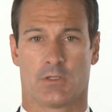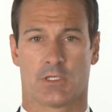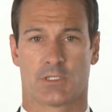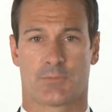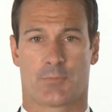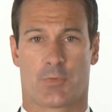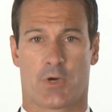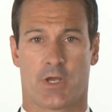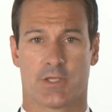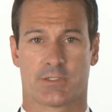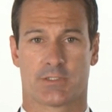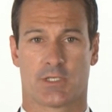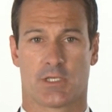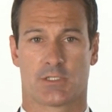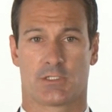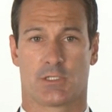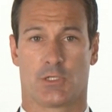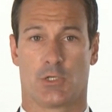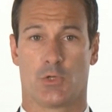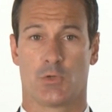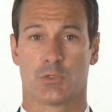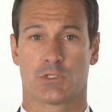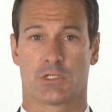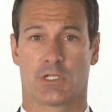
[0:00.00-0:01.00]
This
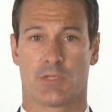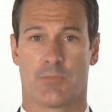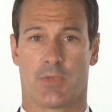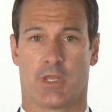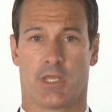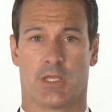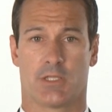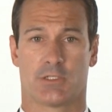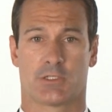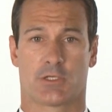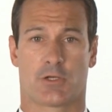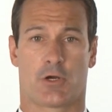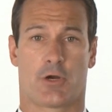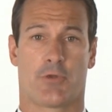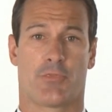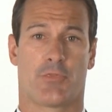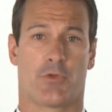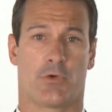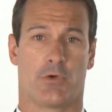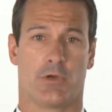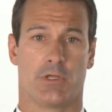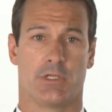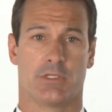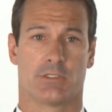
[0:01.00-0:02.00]
process usually begins in our
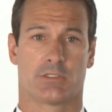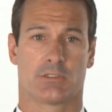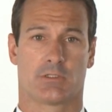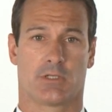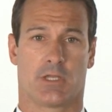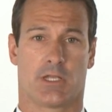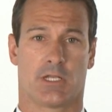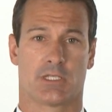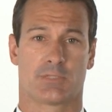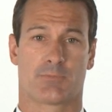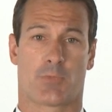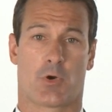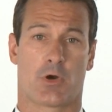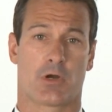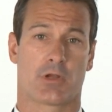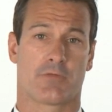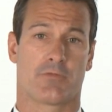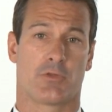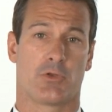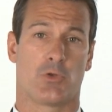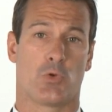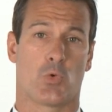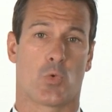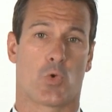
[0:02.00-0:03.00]
thirties and is part
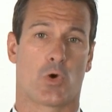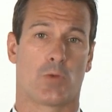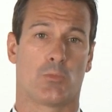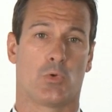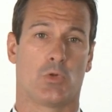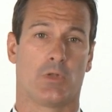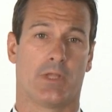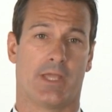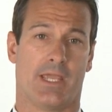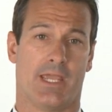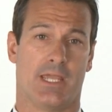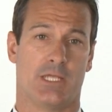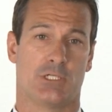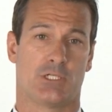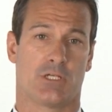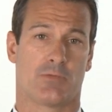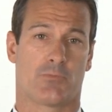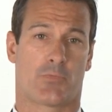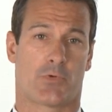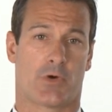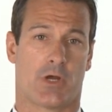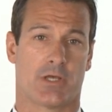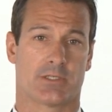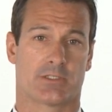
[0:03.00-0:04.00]
of the normal
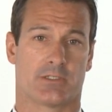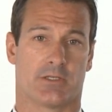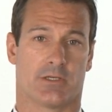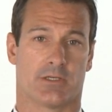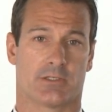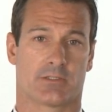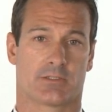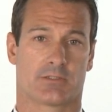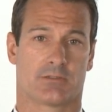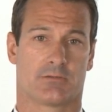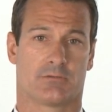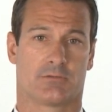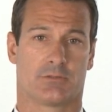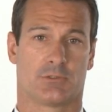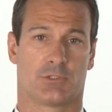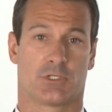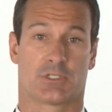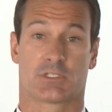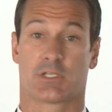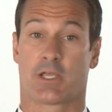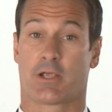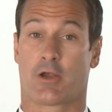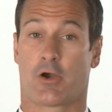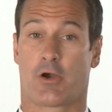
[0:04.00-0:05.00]
aging process,
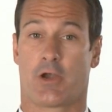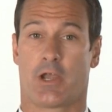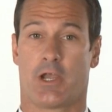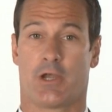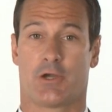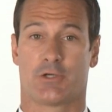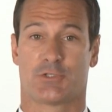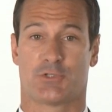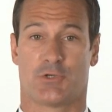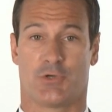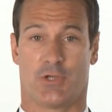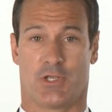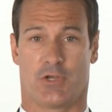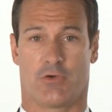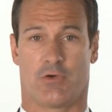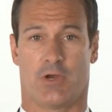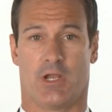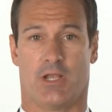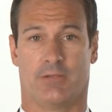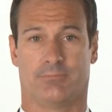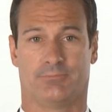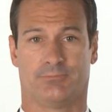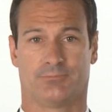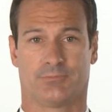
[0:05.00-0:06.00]
just like our hair turning
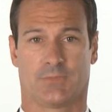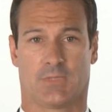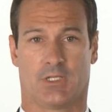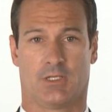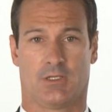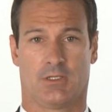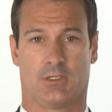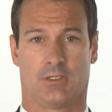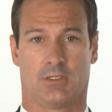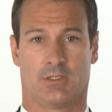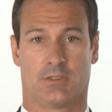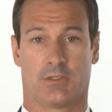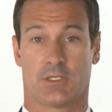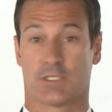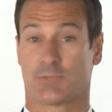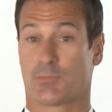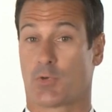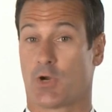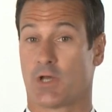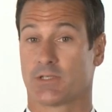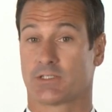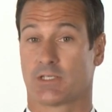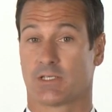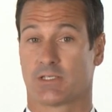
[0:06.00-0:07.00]
gray. This
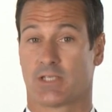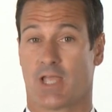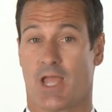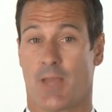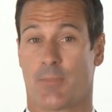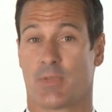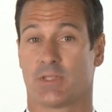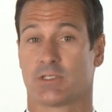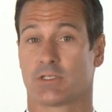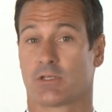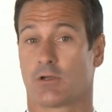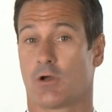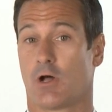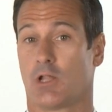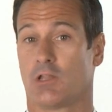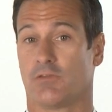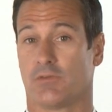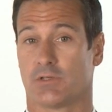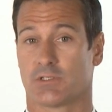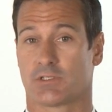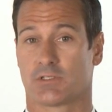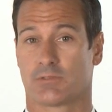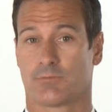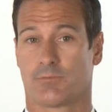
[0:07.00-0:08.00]
process happens in all
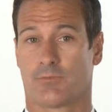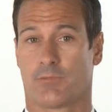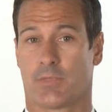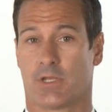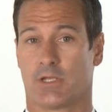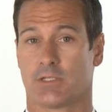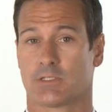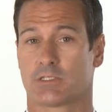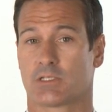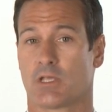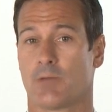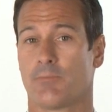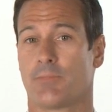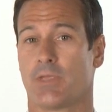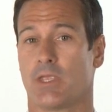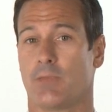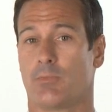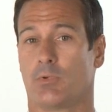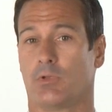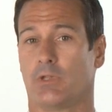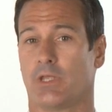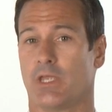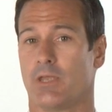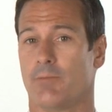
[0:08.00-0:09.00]
of us, but in some
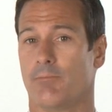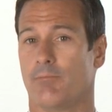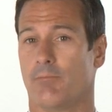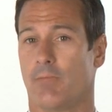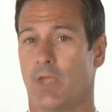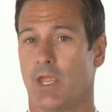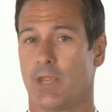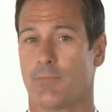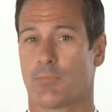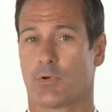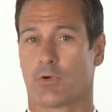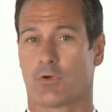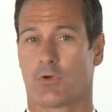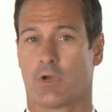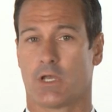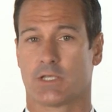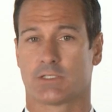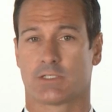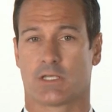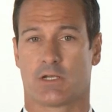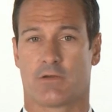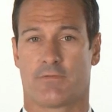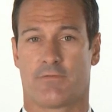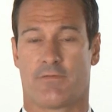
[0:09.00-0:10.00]
people it may
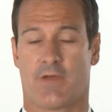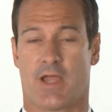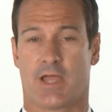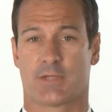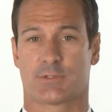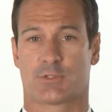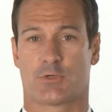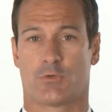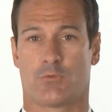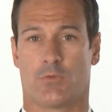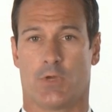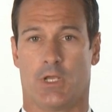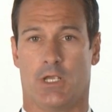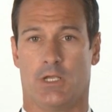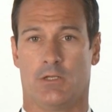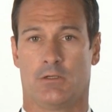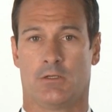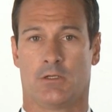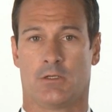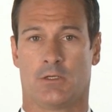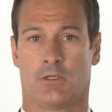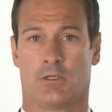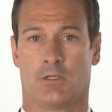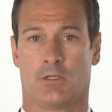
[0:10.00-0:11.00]
progress at a faster rate